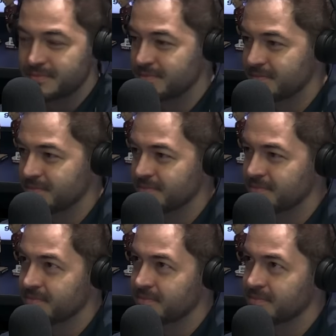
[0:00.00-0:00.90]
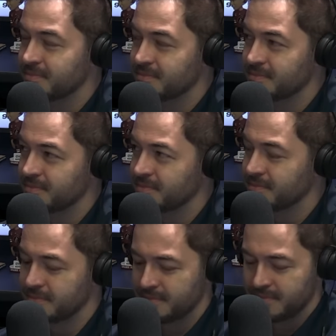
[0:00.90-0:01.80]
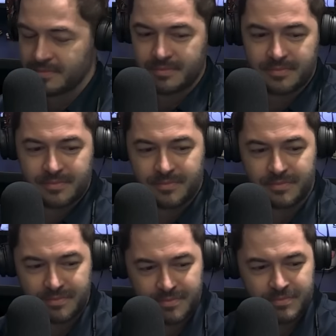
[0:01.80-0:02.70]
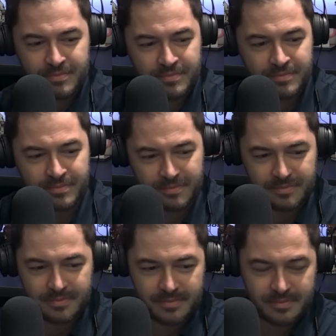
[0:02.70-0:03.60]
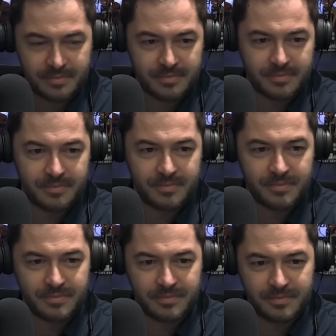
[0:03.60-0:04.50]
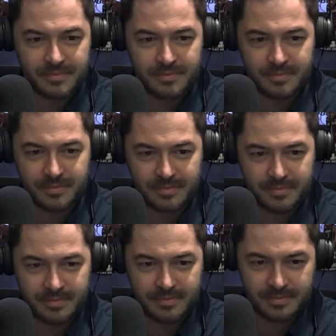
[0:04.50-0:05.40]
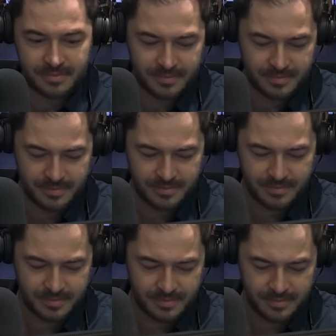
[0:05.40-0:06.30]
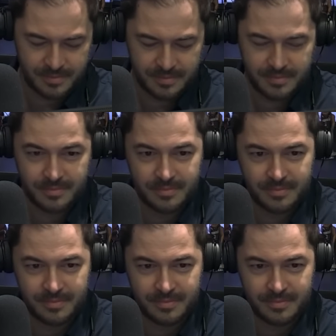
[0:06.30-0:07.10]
[no speech]